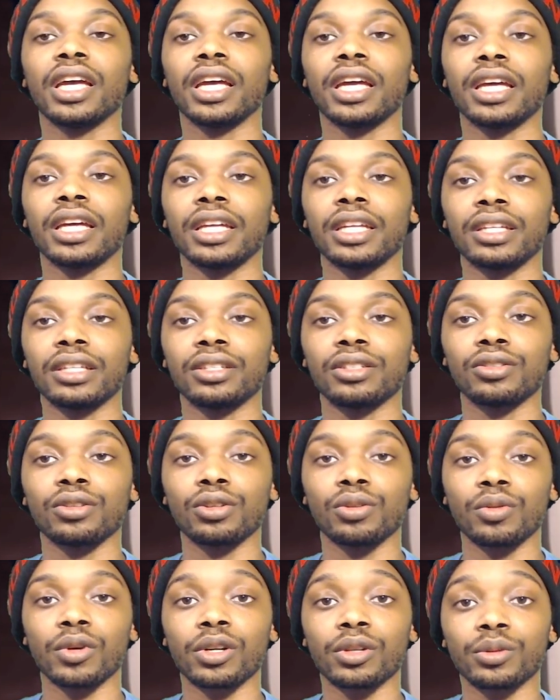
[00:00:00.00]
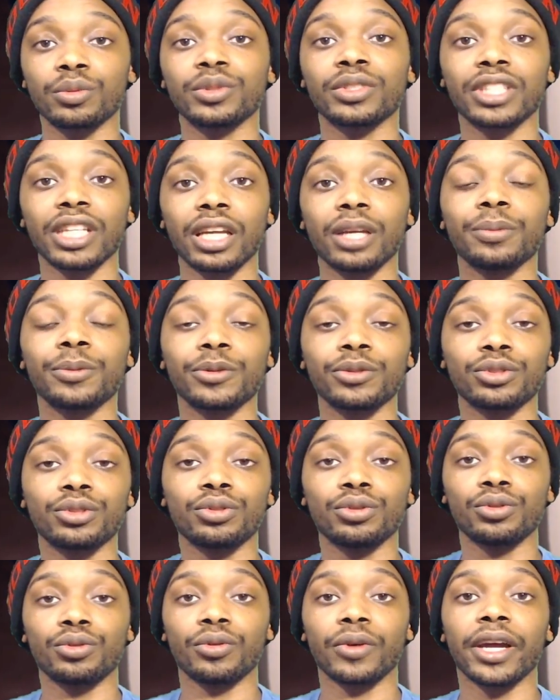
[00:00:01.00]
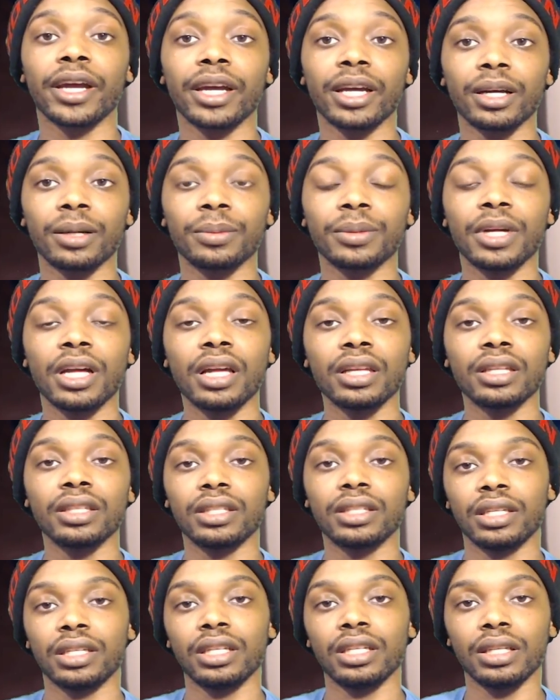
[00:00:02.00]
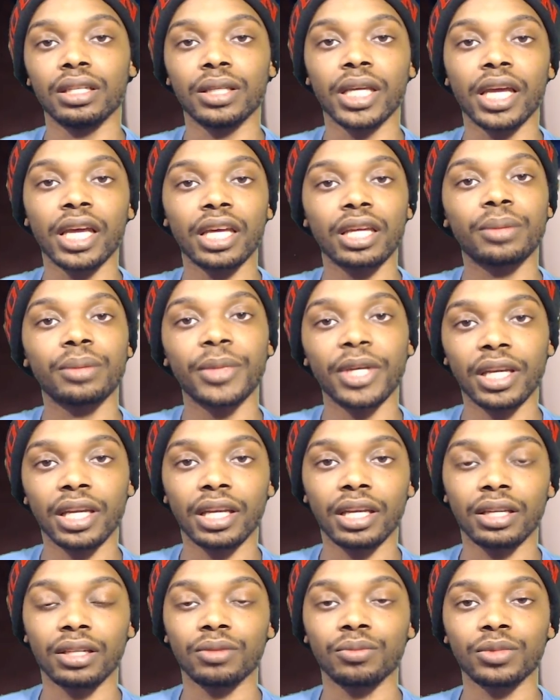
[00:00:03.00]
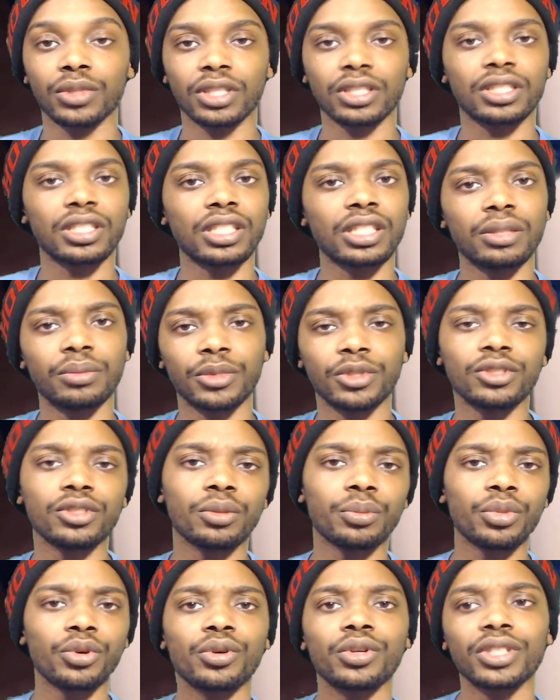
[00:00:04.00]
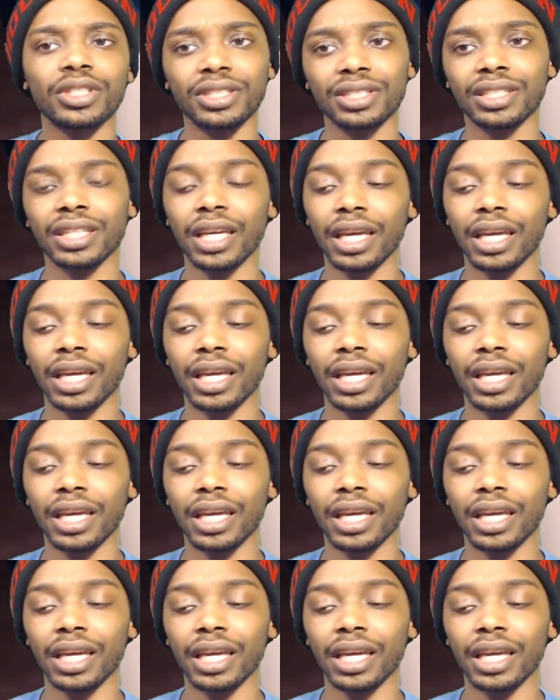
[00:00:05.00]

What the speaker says: and Todoroki was able to grab the headband with the 10 million points,